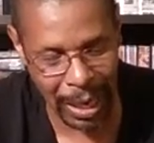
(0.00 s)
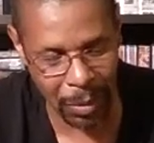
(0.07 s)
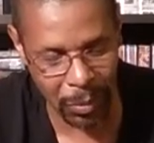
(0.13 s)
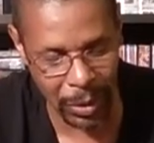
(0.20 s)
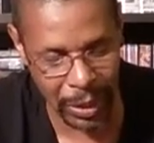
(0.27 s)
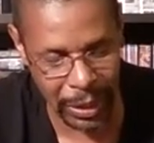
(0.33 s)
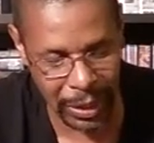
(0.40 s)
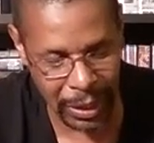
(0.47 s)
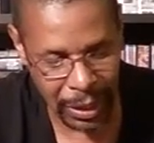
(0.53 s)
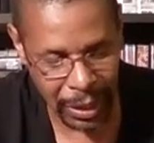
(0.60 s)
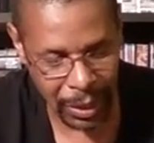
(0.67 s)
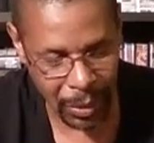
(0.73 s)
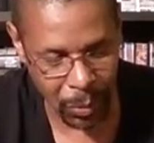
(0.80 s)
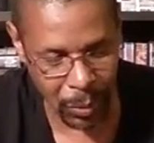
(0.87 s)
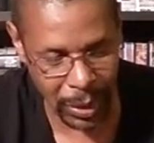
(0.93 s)
I
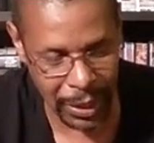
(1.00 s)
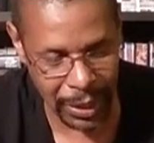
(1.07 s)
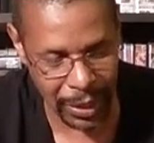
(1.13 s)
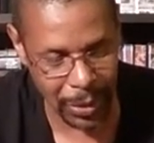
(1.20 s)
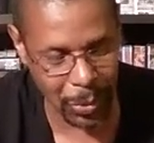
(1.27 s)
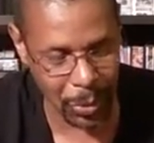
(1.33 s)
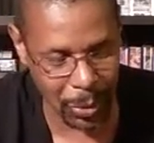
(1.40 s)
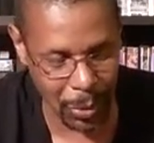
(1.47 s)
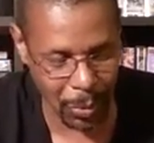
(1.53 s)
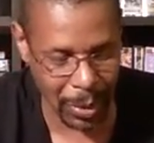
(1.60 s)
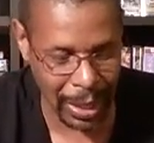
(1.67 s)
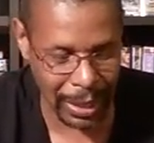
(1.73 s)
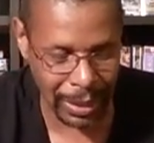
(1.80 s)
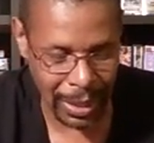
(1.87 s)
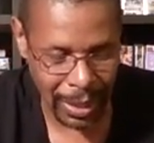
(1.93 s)
really, this was the
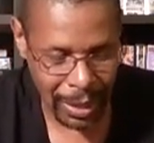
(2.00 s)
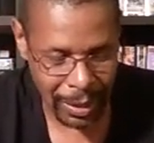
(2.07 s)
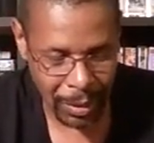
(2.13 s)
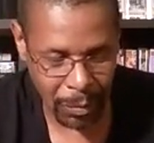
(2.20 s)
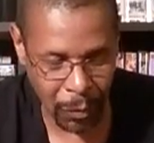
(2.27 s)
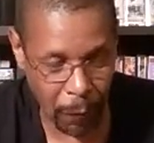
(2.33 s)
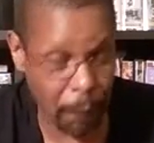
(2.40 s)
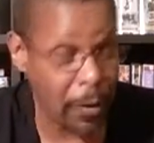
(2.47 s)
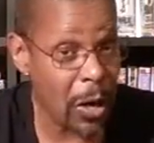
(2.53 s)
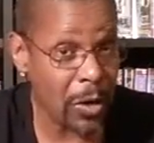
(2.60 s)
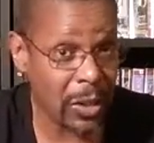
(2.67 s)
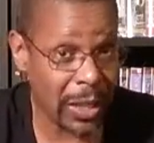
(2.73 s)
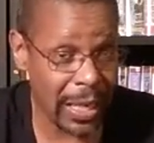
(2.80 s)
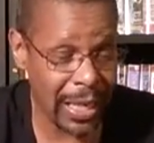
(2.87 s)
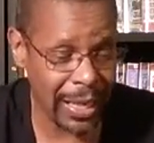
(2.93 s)
one. The
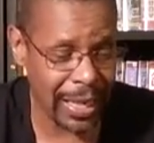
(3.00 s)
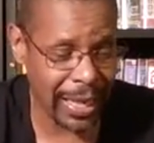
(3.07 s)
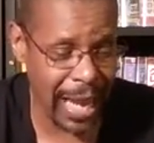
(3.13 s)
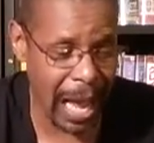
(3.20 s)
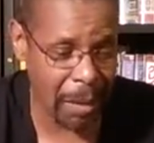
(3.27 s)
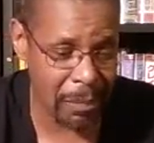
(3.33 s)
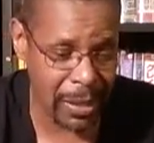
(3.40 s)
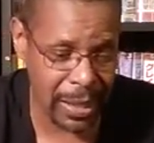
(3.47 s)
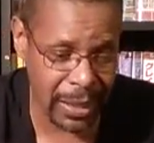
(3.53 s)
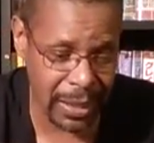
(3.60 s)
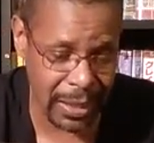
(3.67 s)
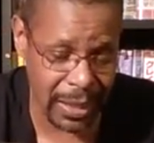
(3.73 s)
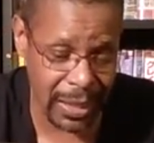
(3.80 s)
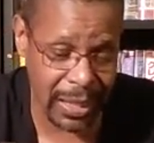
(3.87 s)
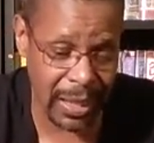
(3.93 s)
first thing that got me
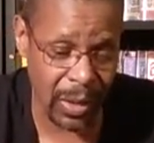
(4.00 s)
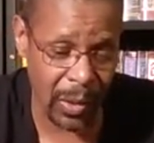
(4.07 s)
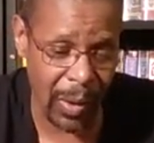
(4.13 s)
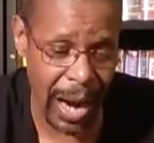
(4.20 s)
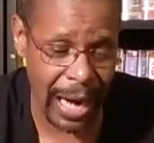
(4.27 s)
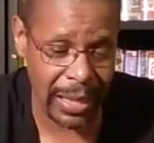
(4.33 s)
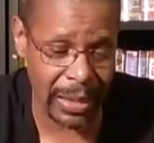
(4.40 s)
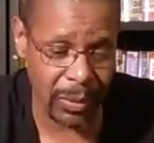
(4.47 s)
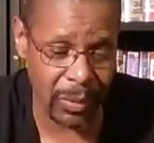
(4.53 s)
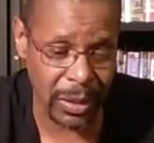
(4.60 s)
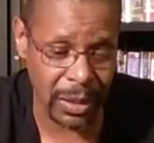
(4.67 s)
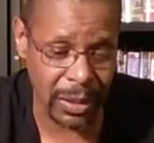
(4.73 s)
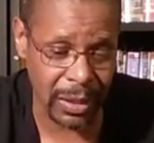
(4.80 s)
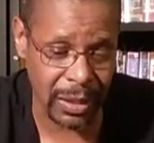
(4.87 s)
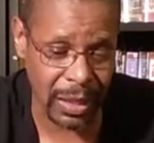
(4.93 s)
into the Neo actually
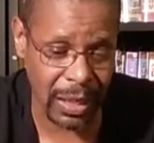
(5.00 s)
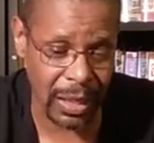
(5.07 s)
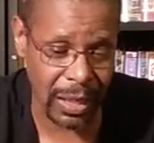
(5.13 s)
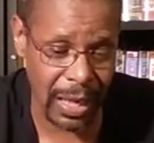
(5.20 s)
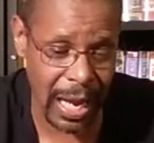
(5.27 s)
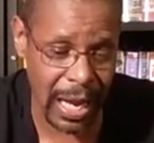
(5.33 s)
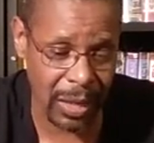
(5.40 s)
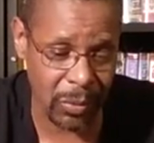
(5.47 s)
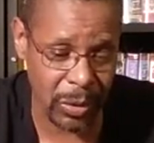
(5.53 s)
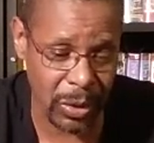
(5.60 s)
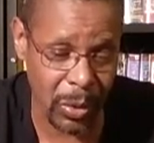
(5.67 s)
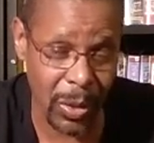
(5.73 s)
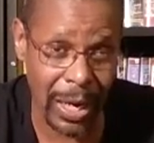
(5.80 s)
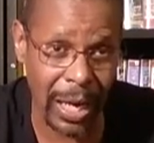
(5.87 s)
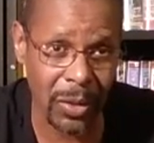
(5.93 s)
was this Last
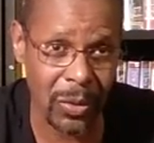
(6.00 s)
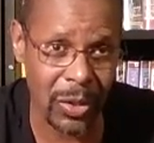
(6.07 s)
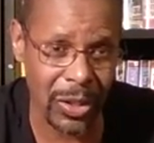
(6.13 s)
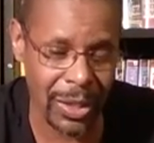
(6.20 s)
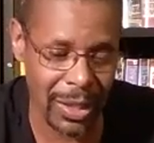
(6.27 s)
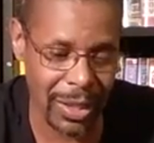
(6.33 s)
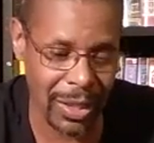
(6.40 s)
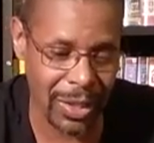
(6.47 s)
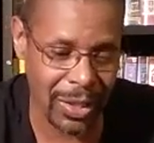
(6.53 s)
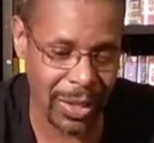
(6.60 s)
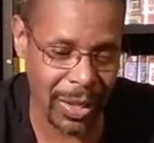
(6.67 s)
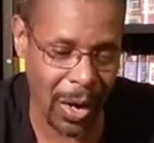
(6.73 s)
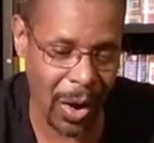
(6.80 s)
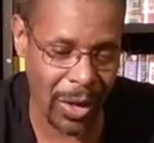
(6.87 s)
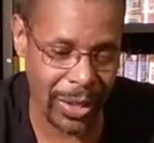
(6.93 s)
Resort. I used to see this
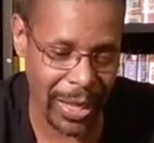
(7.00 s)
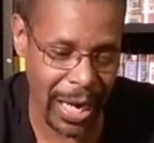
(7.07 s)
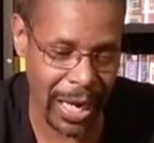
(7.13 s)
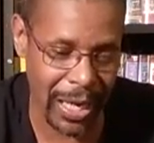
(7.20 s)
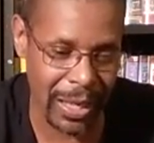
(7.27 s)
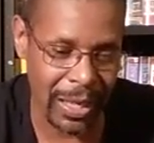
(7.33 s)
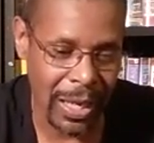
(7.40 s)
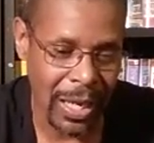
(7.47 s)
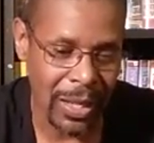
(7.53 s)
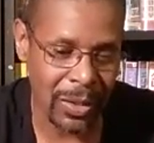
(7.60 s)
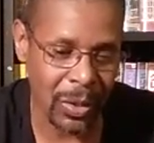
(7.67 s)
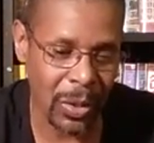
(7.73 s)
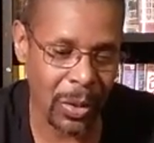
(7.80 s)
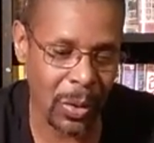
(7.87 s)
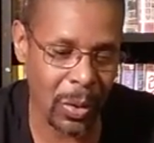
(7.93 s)
in the arcade.
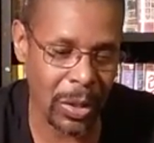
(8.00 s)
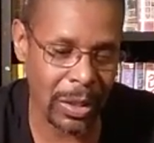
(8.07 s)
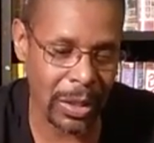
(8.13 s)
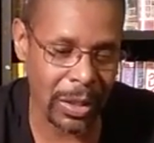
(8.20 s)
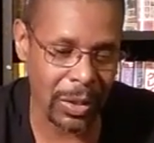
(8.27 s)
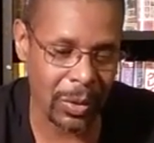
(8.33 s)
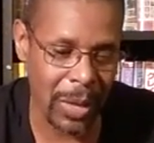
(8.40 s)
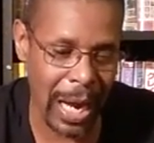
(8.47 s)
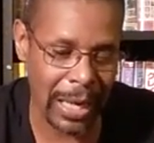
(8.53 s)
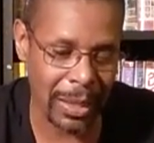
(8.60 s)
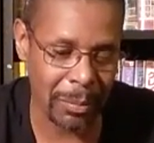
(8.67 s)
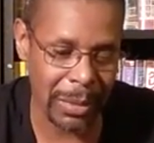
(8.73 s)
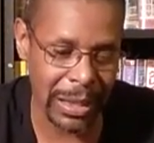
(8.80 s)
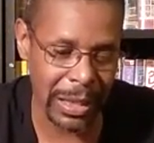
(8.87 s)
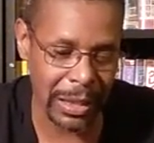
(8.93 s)
So of course it
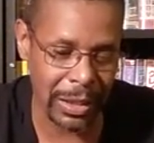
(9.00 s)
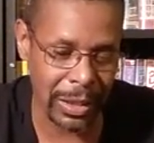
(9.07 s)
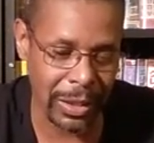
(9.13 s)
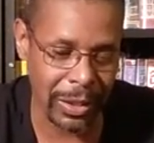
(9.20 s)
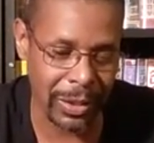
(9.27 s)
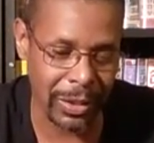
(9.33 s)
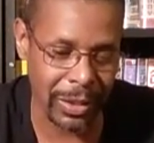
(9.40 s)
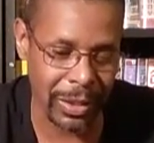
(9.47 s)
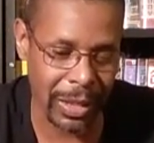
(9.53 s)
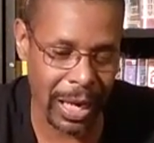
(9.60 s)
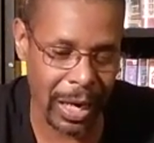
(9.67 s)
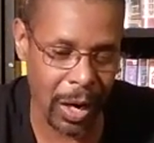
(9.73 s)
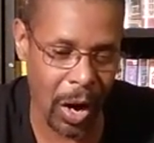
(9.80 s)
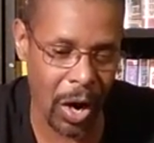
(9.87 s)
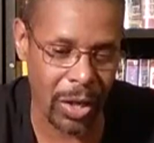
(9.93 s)
attracted me because it looked just
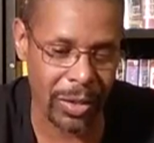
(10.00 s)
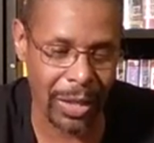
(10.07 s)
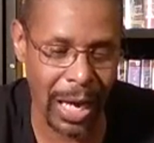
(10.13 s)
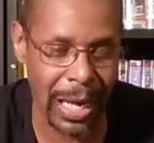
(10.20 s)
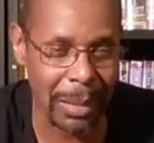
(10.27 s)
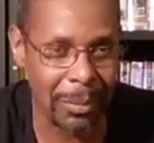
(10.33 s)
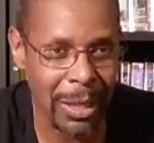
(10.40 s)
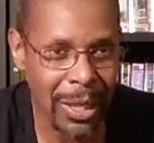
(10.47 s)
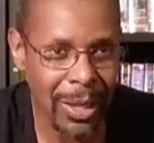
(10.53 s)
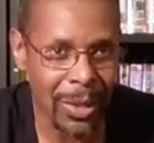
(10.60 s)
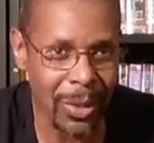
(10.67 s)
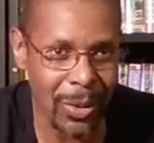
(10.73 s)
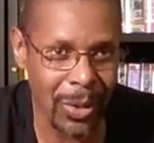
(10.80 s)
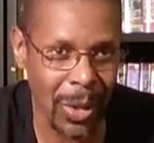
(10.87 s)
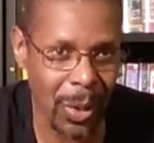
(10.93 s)
like R-Type,
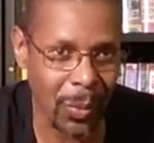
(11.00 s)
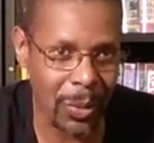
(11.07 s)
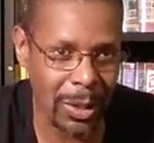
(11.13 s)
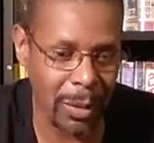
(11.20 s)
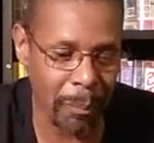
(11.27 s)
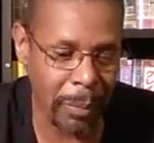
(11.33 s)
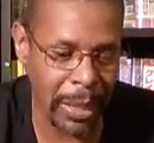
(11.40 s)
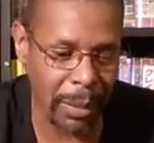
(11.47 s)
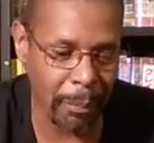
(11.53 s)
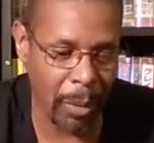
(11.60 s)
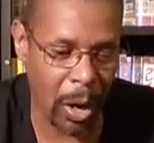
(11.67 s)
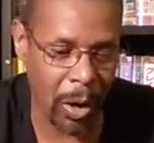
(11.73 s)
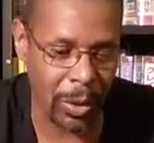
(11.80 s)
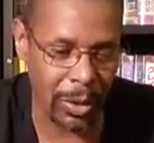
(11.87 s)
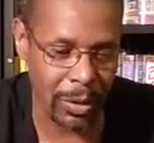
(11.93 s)
with the big
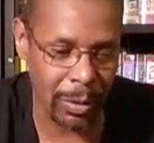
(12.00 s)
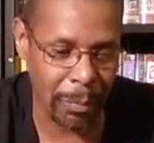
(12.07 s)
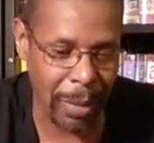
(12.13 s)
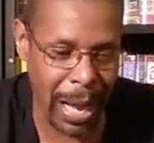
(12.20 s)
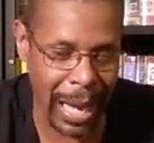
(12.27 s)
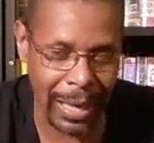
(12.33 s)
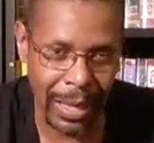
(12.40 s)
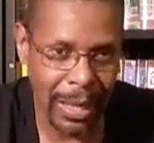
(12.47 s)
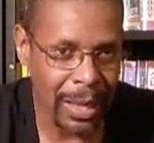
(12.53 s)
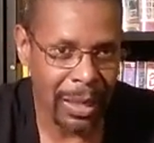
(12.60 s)
ball on the back.